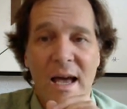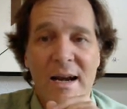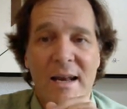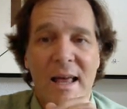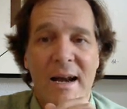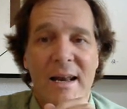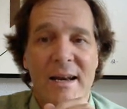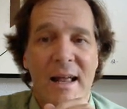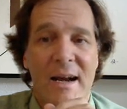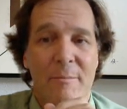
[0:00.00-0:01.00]

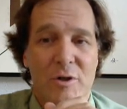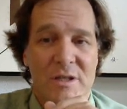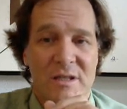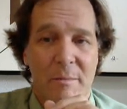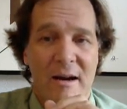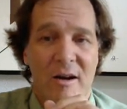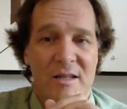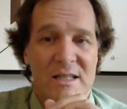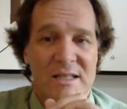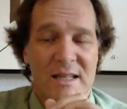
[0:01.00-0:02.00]
it pushes it back
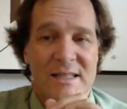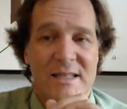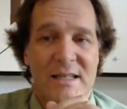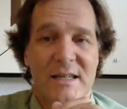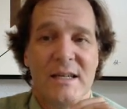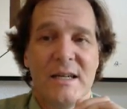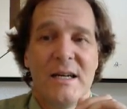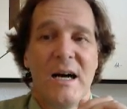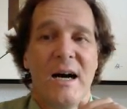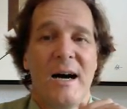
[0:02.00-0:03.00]
onto this list.
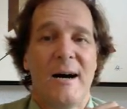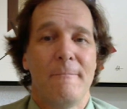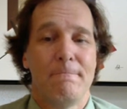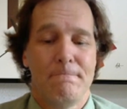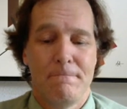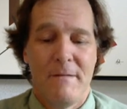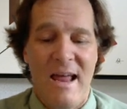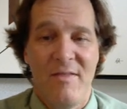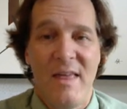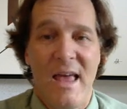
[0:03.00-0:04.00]
And
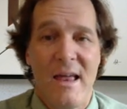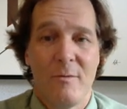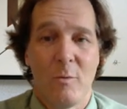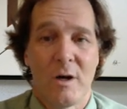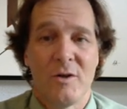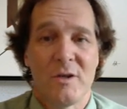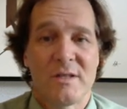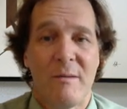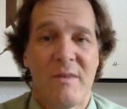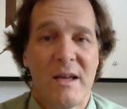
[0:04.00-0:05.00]
then we're going to do the
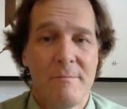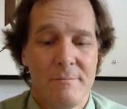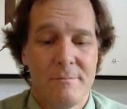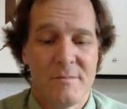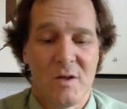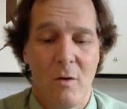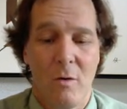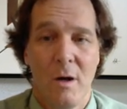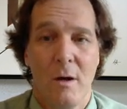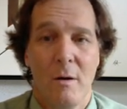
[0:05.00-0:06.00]
same thing.
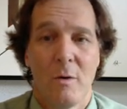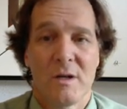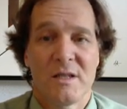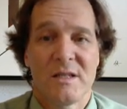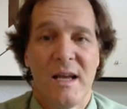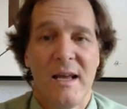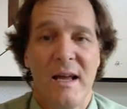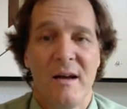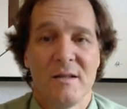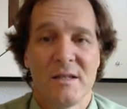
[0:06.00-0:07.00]
So we're going to say
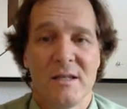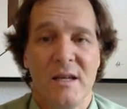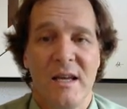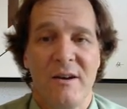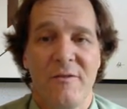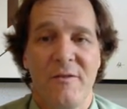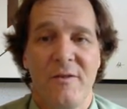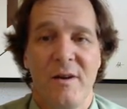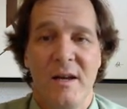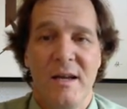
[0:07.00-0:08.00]
else
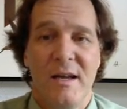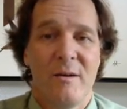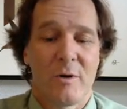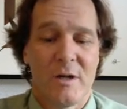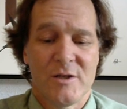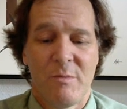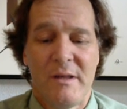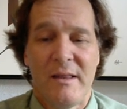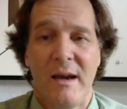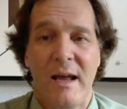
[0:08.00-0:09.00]
if, and we're going to just
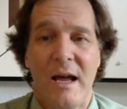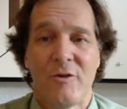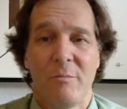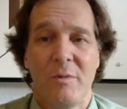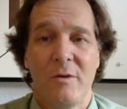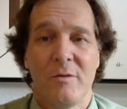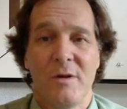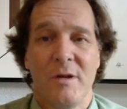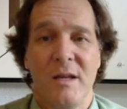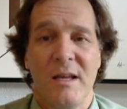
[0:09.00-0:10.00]
repeat that.
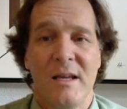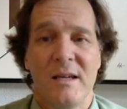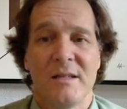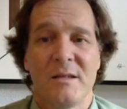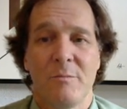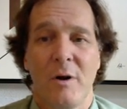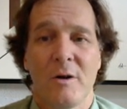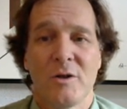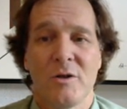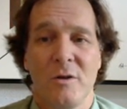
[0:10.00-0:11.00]
Attribute is
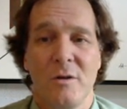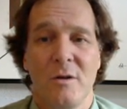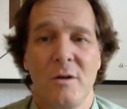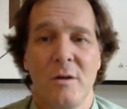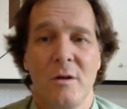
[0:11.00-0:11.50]
partial,